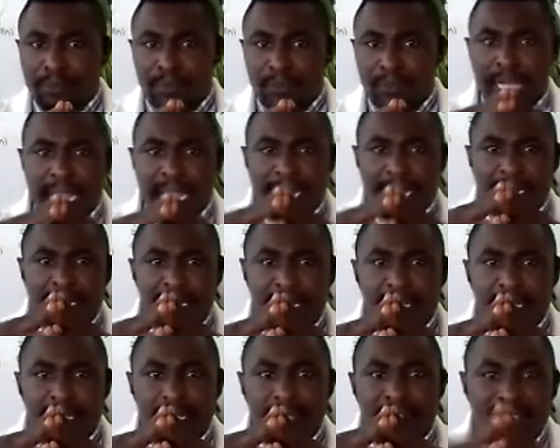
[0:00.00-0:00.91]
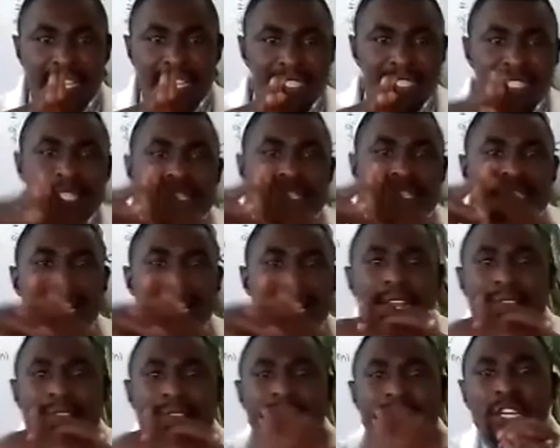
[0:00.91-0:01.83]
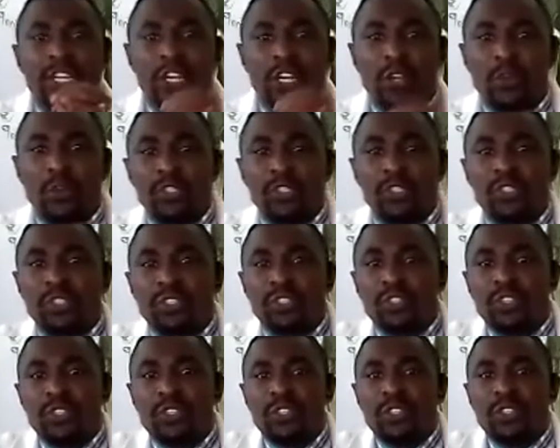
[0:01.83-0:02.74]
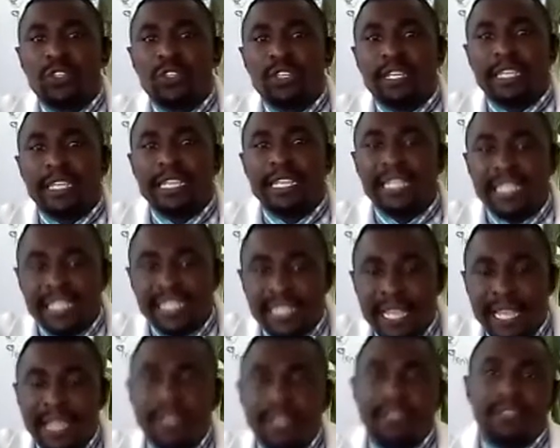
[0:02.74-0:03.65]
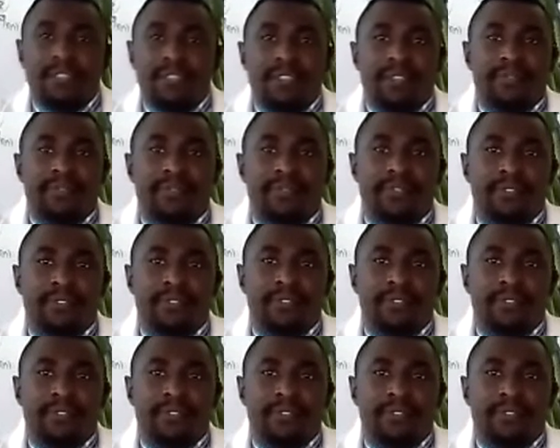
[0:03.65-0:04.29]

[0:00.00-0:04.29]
and their seeds are enclosed inside the fruit.